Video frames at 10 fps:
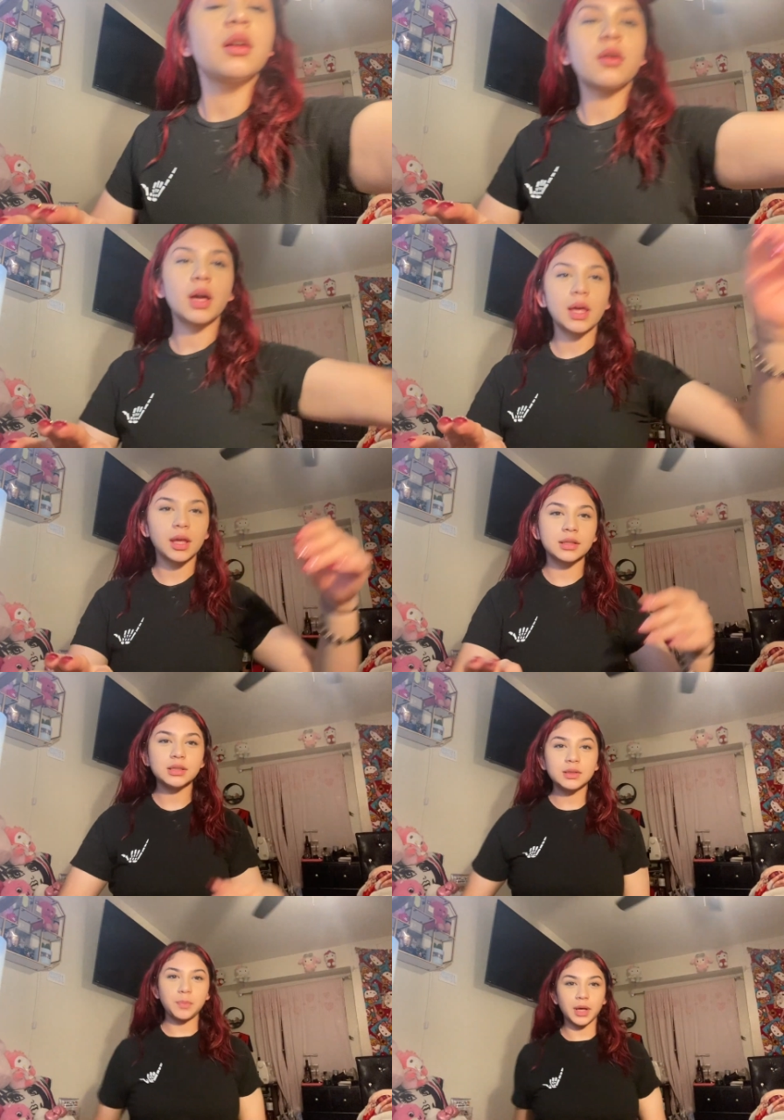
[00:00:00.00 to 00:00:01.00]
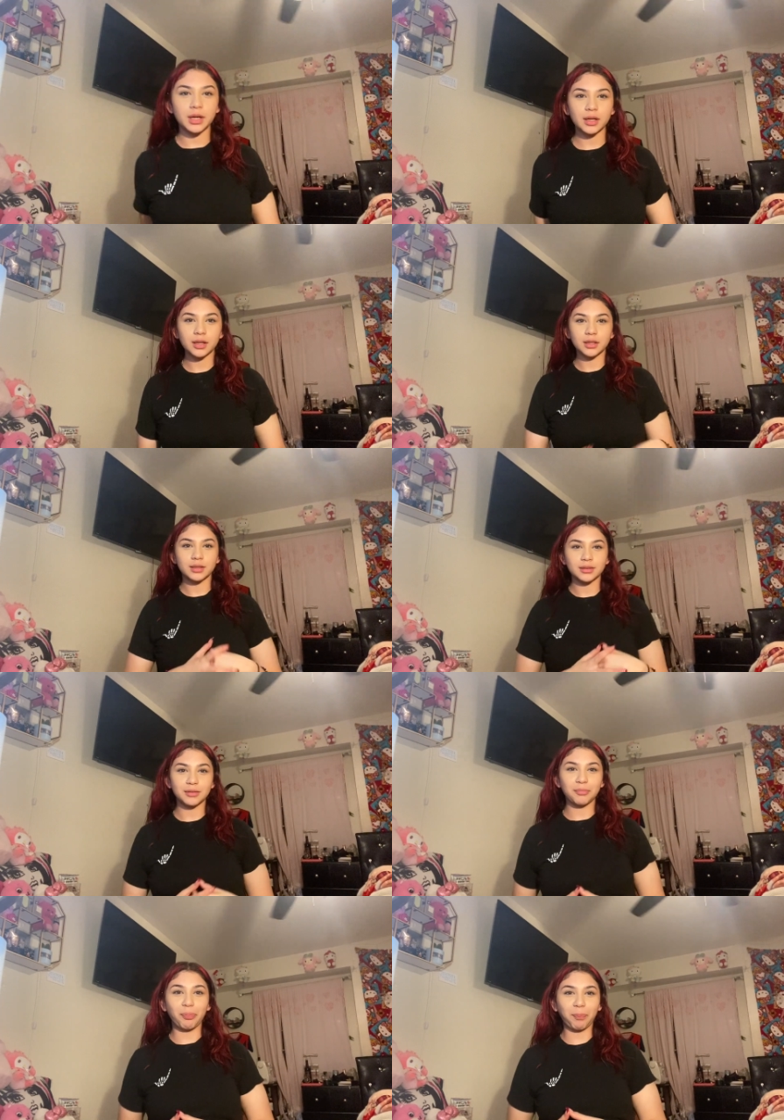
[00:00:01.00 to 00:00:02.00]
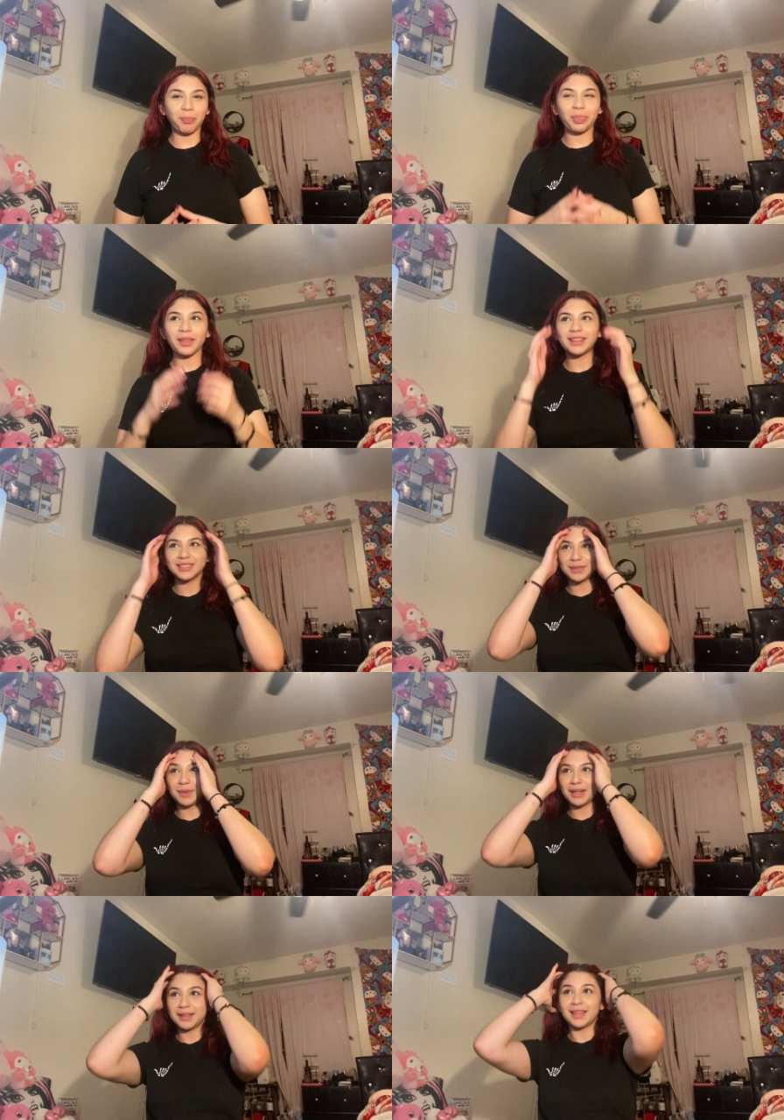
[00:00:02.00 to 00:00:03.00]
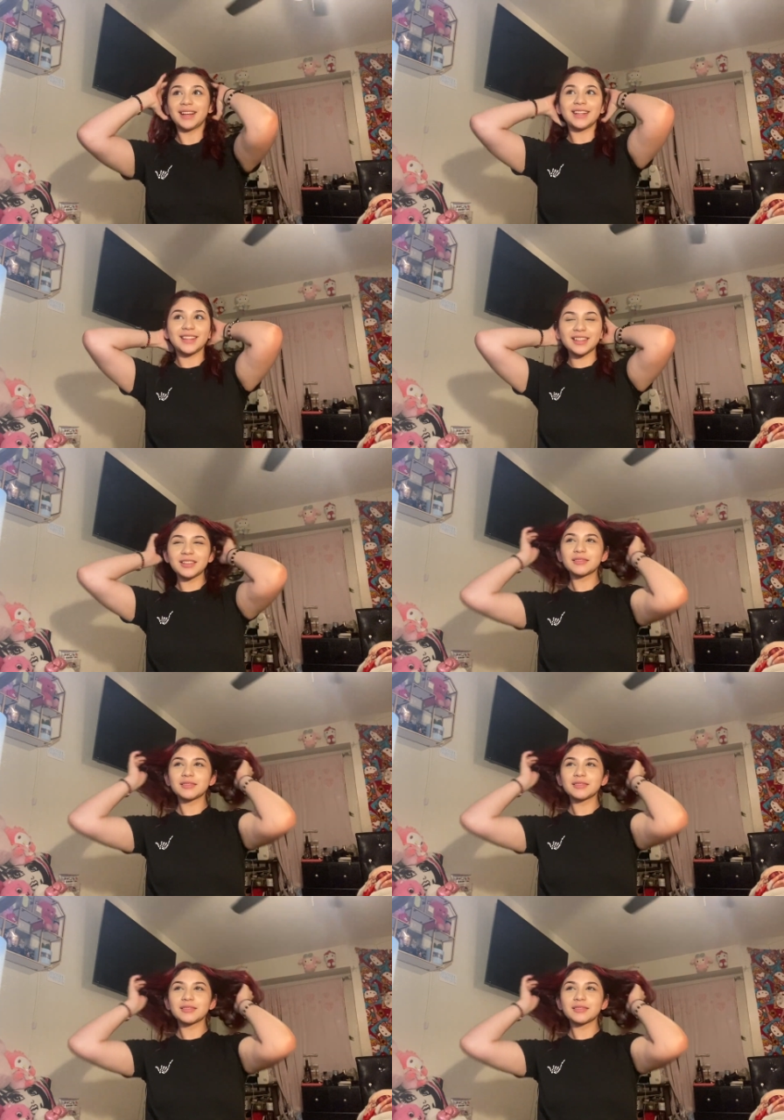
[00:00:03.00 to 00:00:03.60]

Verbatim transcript: Okay, is this better? Is this better lighting?